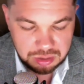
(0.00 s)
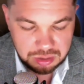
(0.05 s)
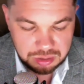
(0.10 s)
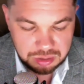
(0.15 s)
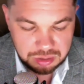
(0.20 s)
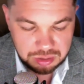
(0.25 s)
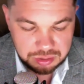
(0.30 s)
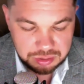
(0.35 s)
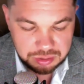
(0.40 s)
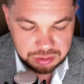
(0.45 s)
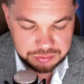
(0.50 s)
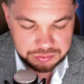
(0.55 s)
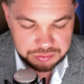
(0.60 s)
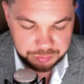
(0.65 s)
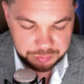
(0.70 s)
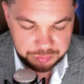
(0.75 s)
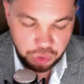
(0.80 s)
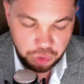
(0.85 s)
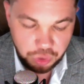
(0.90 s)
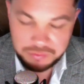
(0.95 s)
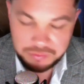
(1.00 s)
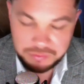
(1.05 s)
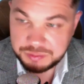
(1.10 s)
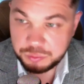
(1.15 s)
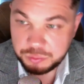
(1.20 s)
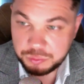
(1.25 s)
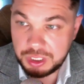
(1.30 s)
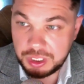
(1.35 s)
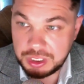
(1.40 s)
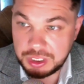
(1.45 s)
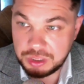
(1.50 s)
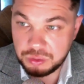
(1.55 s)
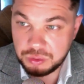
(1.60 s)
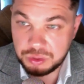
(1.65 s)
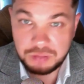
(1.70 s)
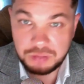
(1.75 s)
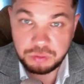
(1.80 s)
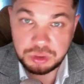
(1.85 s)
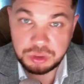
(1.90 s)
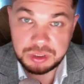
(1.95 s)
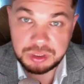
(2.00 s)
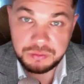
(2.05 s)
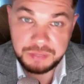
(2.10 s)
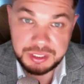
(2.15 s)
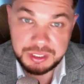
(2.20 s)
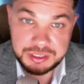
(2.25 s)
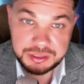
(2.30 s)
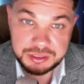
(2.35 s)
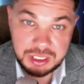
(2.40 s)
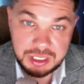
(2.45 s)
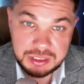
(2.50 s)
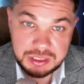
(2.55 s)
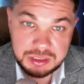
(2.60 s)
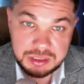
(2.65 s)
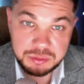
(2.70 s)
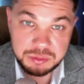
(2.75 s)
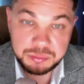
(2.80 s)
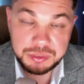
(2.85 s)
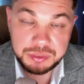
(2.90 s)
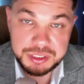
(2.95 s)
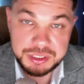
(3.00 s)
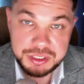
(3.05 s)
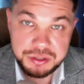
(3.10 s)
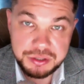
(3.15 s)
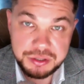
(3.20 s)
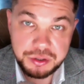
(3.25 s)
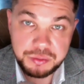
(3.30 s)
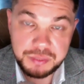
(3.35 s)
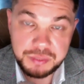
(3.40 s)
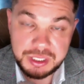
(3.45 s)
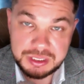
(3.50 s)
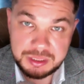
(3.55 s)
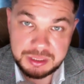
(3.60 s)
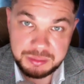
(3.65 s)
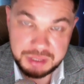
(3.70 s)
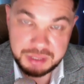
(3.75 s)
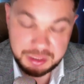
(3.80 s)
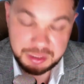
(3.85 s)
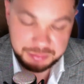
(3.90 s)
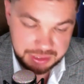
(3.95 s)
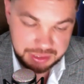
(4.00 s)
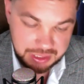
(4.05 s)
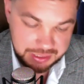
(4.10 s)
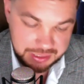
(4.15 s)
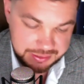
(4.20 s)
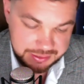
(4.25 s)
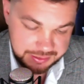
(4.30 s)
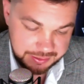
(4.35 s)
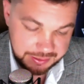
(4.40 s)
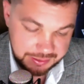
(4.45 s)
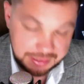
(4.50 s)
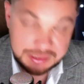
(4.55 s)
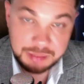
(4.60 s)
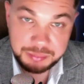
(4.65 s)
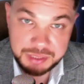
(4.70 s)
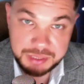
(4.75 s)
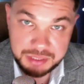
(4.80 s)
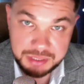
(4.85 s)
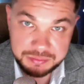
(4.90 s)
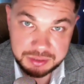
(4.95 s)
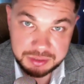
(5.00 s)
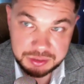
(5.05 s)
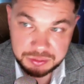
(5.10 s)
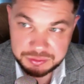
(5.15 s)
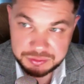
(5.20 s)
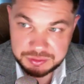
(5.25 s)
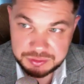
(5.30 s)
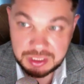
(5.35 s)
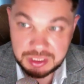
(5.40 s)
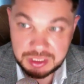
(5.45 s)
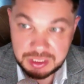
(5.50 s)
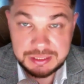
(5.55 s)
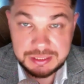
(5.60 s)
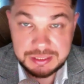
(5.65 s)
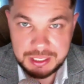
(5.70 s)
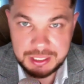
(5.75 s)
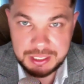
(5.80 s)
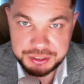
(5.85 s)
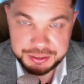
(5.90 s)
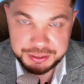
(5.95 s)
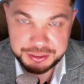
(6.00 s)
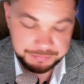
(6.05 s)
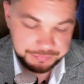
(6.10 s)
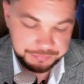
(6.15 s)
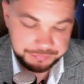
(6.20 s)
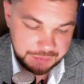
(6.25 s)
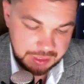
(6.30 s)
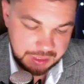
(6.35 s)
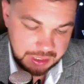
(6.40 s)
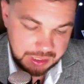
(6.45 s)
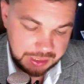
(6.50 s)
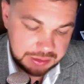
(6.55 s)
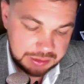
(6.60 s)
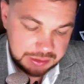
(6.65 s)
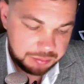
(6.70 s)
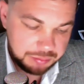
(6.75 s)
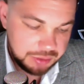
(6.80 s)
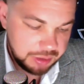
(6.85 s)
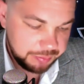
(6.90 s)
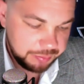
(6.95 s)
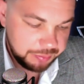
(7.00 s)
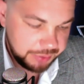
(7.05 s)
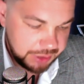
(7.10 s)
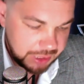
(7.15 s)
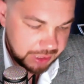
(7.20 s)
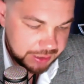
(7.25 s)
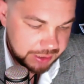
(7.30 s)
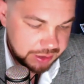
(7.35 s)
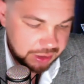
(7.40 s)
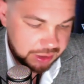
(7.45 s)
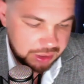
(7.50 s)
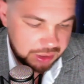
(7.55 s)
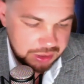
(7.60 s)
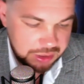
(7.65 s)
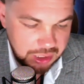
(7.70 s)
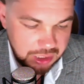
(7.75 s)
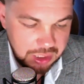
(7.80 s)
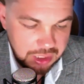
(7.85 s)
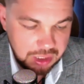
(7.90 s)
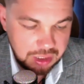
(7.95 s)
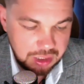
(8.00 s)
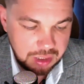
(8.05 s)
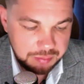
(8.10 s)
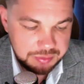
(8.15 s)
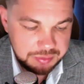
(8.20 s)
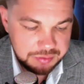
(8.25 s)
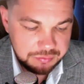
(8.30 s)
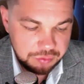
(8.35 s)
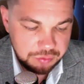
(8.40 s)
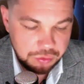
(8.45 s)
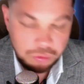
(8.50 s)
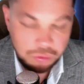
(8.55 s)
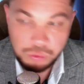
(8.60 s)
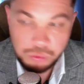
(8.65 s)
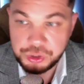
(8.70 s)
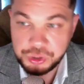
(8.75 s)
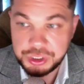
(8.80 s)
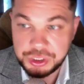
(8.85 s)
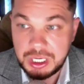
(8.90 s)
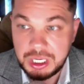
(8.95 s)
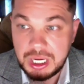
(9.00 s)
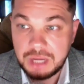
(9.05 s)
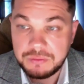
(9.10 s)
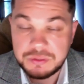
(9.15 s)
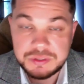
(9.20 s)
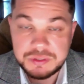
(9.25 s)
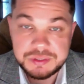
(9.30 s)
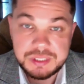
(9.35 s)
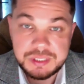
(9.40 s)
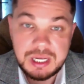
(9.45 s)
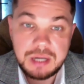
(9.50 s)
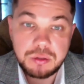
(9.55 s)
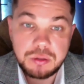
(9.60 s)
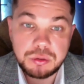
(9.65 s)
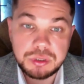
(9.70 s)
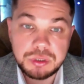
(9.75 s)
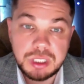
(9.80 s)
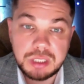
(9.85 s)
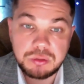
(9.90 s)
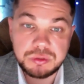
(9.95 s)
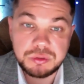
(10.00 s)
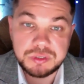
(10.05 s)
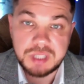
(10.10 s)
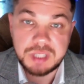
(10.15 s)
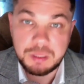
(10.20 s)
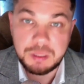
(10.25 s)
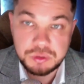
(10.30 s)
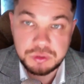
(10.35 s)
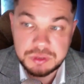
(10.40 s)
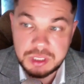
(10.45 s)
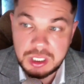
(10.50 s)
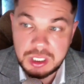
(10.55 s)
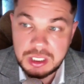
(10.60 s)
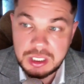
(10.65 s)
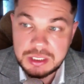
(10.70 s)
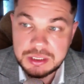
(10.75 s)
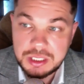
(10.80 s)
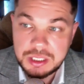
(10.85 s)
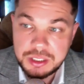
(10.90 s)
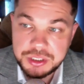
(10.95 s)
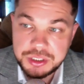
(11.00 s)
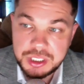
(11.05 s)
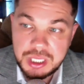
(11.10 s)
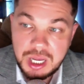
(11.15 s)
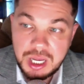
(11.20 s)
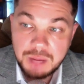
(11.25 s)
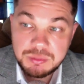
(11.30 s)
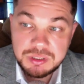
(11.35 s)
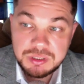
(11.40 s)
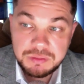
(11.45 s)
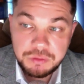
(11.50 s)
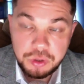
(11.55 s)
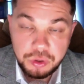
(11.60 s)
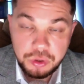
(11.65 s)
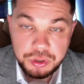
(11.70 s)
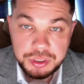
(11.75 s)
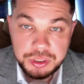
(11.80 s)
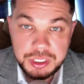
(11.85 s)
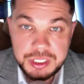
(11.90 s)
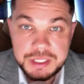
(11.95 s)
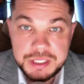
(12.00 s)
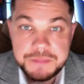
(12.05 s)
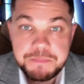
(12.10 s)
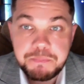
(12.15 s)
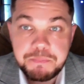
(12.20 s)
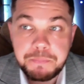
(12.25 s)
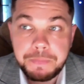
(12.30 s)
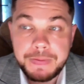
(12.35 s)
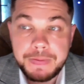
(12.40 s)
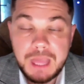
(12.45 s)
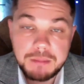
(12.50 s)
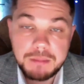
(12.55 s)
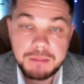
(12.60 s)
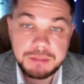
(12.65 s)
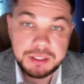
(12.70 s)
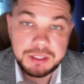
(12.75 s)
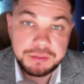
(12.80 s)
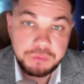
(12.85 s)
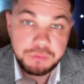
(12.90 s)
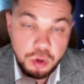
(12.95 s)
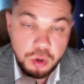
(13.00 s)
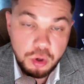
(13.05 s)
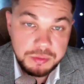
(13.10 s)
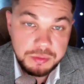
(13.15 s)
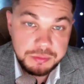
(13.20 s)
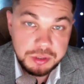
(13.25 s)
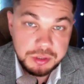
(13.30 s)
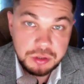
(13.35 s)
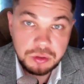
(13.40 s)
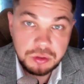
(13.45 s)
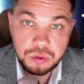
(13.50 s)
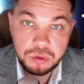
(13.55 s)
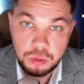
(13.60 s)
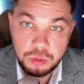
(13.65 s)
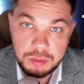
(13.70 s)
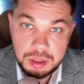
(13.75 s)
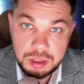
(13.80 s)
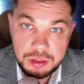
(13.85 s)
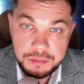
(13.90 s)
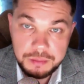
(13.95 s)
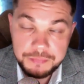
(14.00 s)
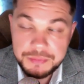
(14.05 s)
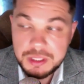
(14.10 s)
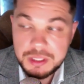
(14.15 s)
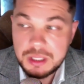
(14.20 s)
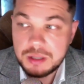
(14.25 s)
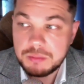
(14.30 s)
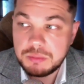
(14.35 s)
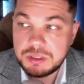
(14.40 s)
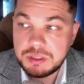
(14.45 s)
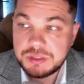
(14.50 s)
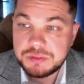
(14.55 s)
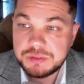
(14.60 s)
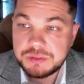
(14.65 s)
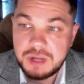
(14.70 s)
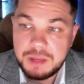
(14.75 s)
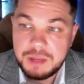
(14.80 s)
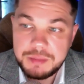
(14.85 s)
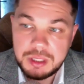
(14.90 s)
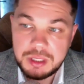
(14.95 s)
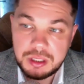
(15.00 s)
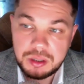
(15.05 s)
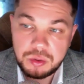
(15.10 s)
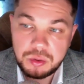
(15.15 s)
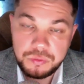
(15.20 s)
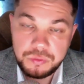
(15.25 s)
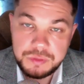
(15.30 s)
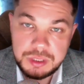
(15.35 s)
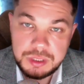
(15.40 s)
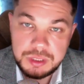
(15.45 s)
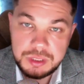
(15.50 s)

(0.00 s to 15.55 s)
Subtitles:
The 7th or 8th of June, those are the days. Those are the days that we plan to have the event. Also, at that event, I will announce the official launch date of our updated platform, Micron Global.